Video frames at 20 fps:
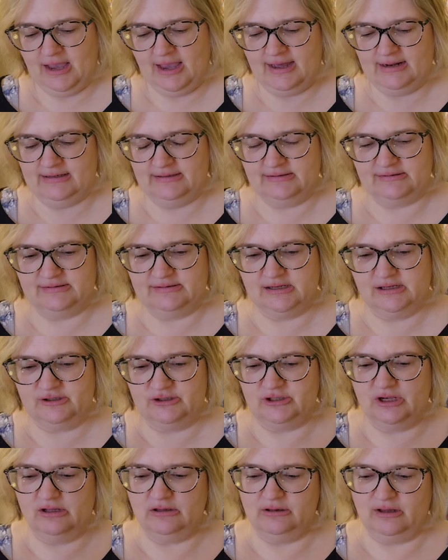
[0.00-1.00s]
And it's
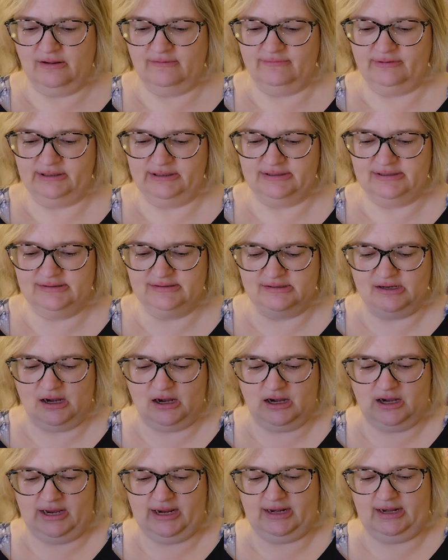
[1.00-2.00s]
such a lovely
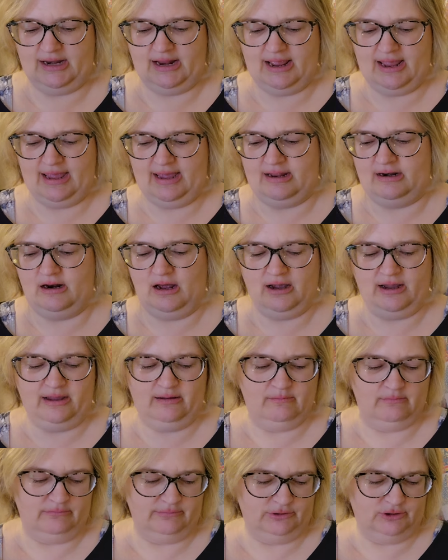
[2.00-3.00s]
design, and I
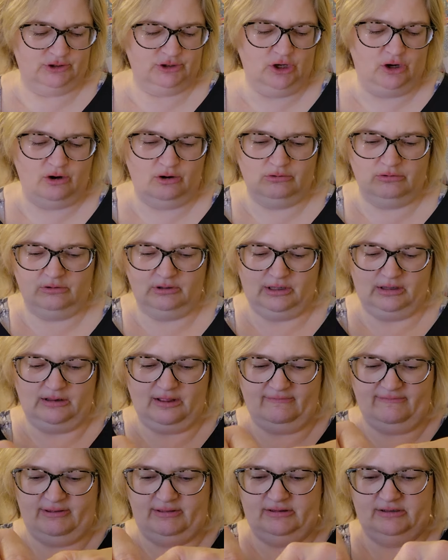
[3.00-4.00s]
am totally
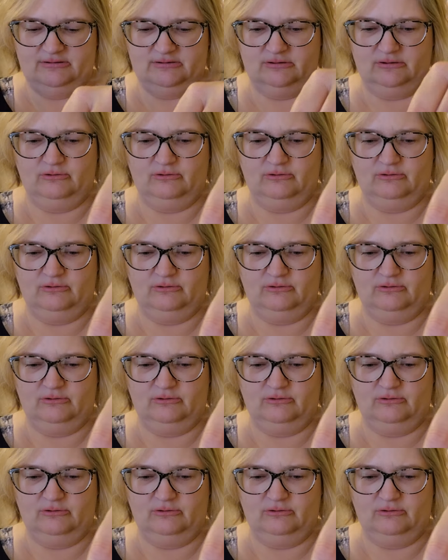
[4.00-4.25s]
loving this